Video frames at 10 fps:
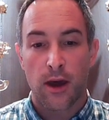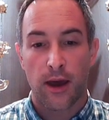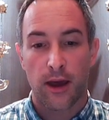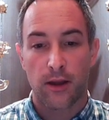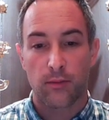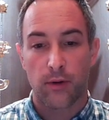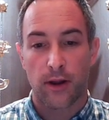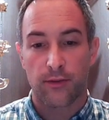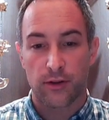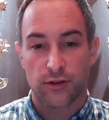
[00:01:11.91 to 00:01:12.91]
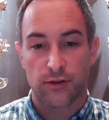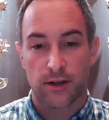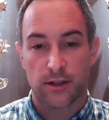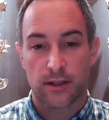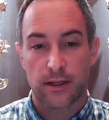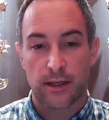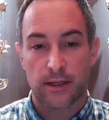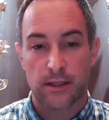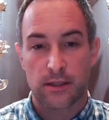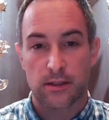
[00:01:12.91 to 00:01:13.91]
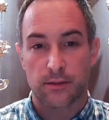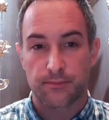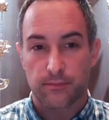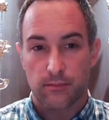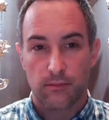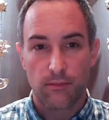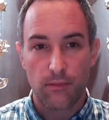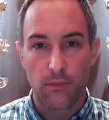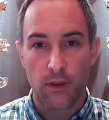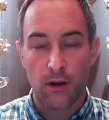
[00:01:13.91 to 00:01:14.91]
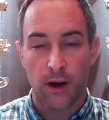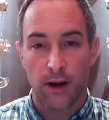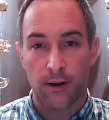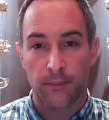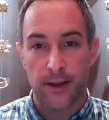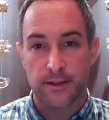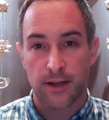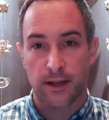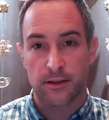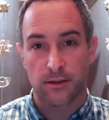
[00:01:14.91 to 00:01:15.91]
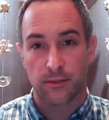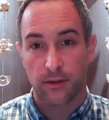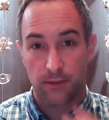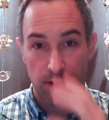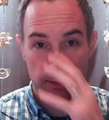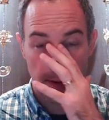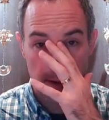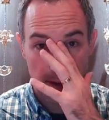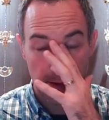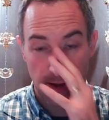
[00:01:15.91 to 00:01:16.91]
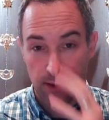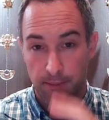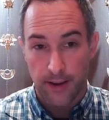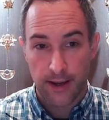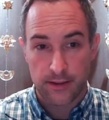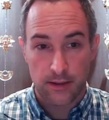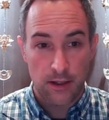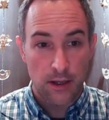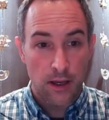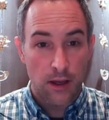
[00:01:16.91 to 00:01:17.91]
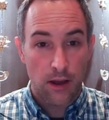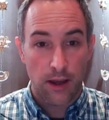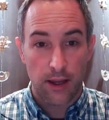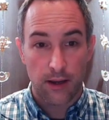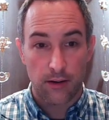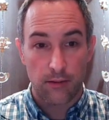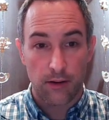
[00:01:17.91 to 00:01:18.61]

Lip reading: And what I've constructed is, based on some of the experience that I've had in the past, a